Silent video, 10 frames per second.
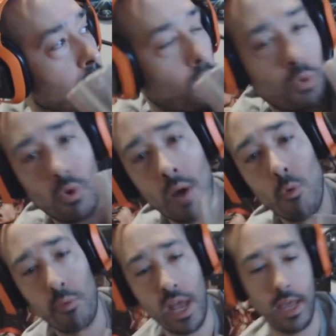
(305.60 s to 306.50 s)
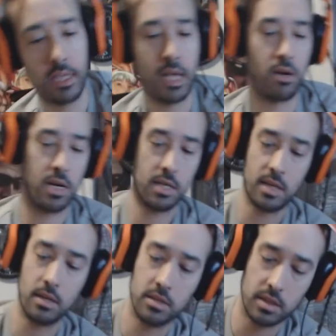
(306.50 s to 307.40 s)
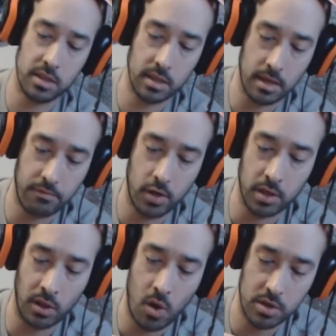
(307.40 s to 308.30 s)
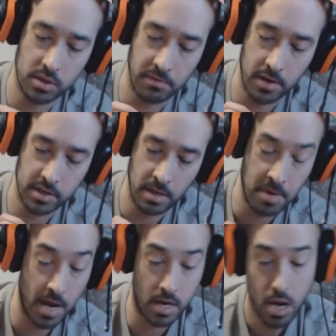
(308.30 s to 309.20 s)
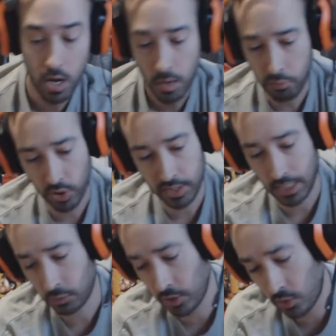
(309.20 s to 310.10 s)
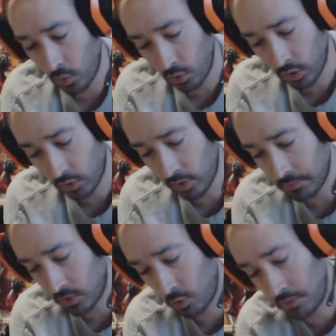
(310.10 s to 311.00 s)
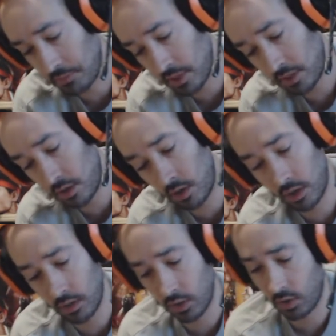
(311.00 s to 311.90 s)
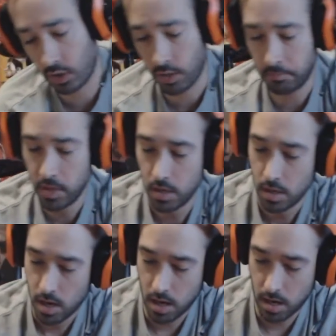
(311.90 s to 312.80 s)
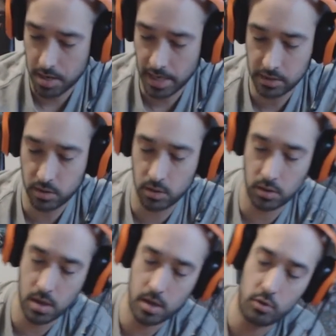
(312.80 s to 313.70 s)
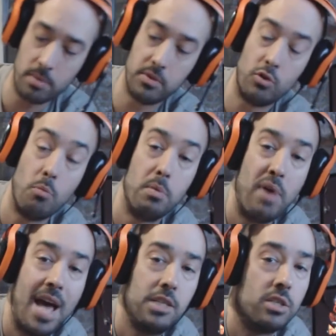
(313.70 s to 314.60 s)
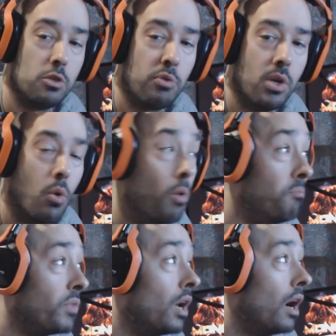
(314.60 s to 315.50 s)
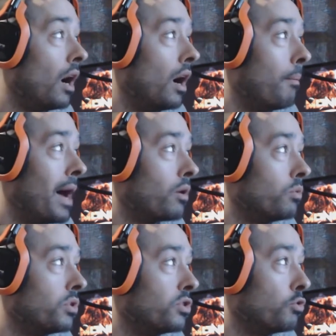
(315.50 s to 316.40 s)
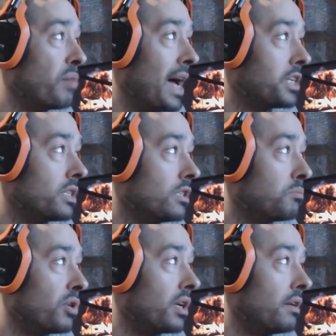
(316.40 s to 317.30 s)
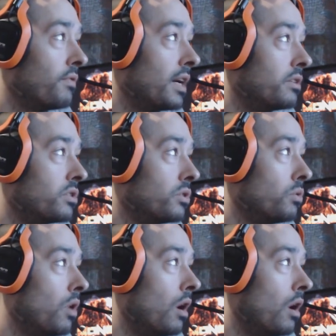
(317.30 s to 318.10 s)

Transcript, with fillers: pretty cool. I won't be hanging that on anything because this thing will get fucking lost the very same night. But that's pretty cool. Little crimson Omen pin or, or hookup. Uh, nice little uh, crimson Omen patch. That's pretty cool. Um, I don't do patches, but if I do,